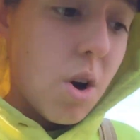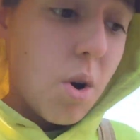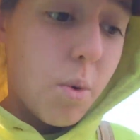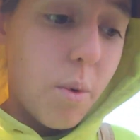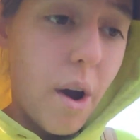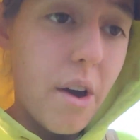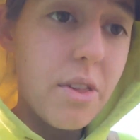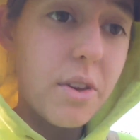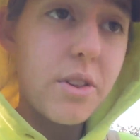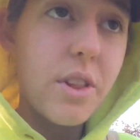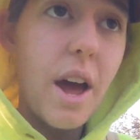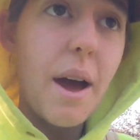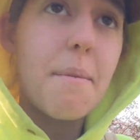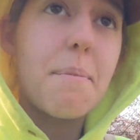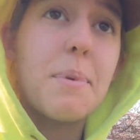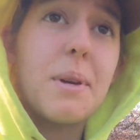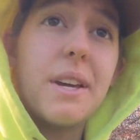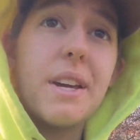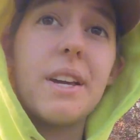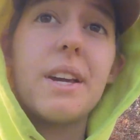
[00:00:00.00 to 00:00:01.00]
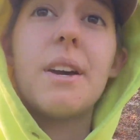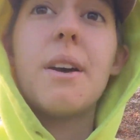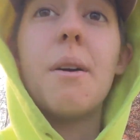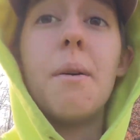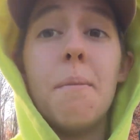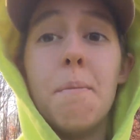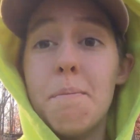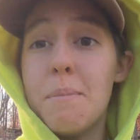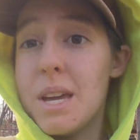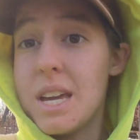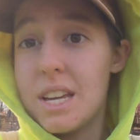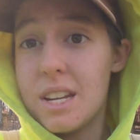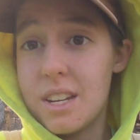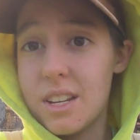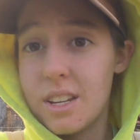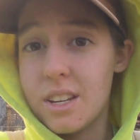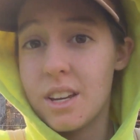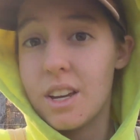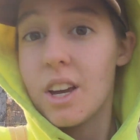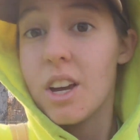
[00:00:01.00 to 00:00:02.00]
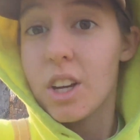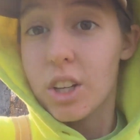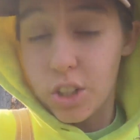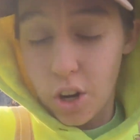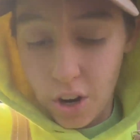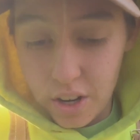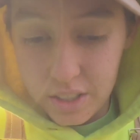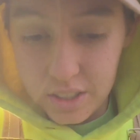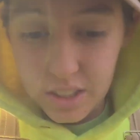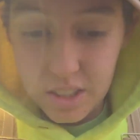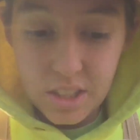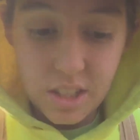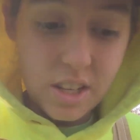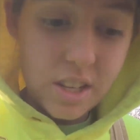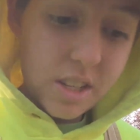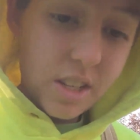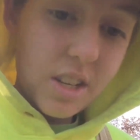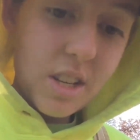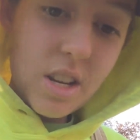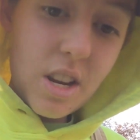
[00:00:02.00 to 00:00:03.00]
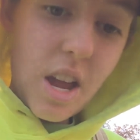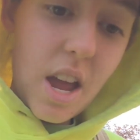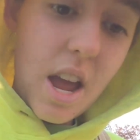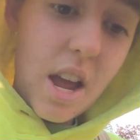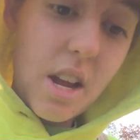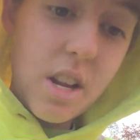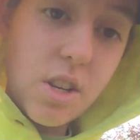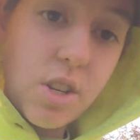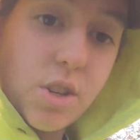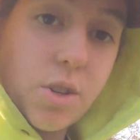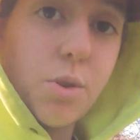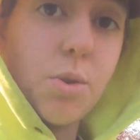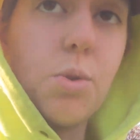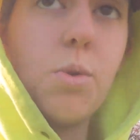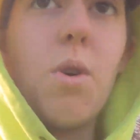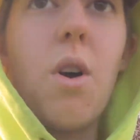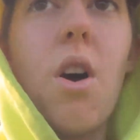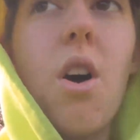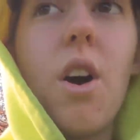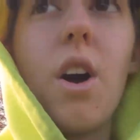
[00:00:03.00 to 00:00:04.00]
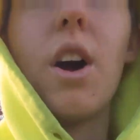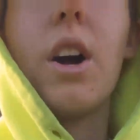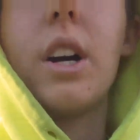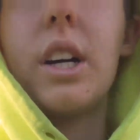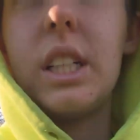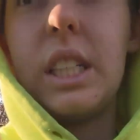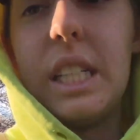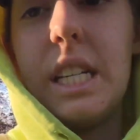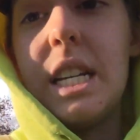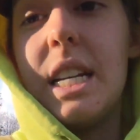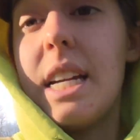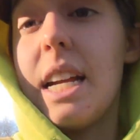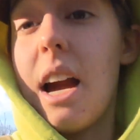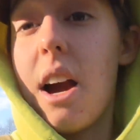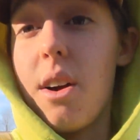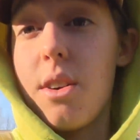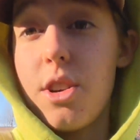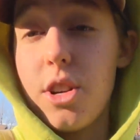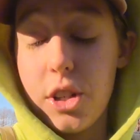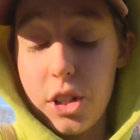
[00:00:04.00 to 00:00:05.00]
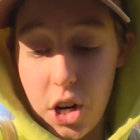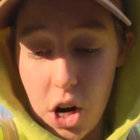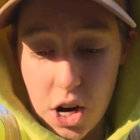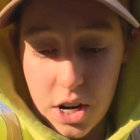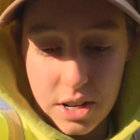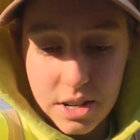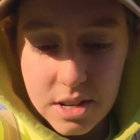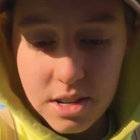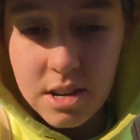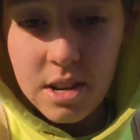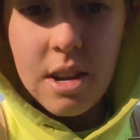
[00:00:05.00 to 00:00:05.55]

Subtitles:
Whether that be mid-garden season and you are cleaning out your garden,